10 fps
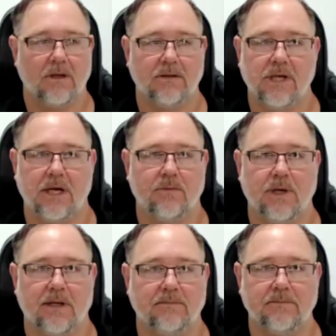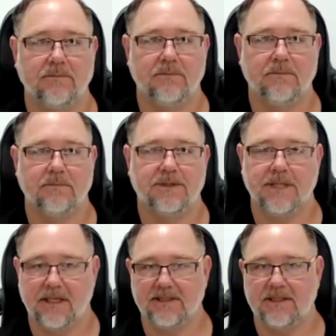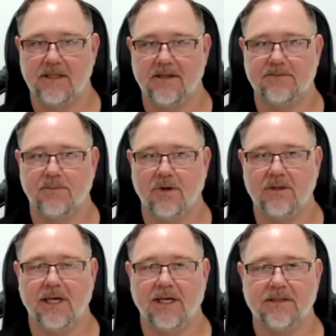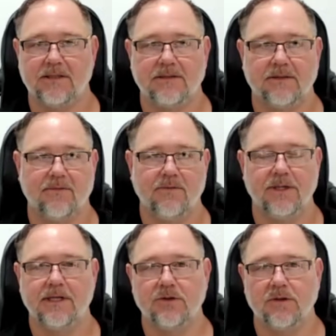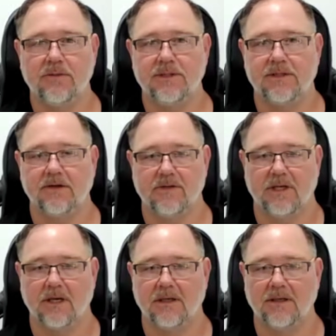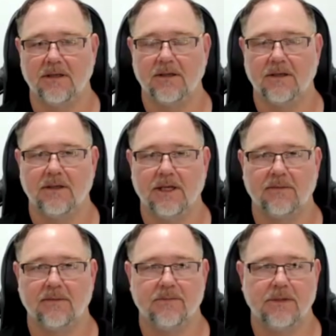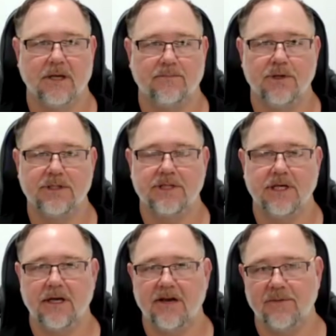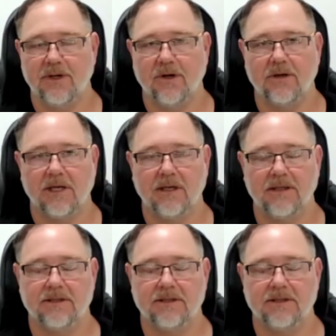Oh no, stay listening to this podcast. I really enjoyed myself today. No, I appreciate you having me on, Doug.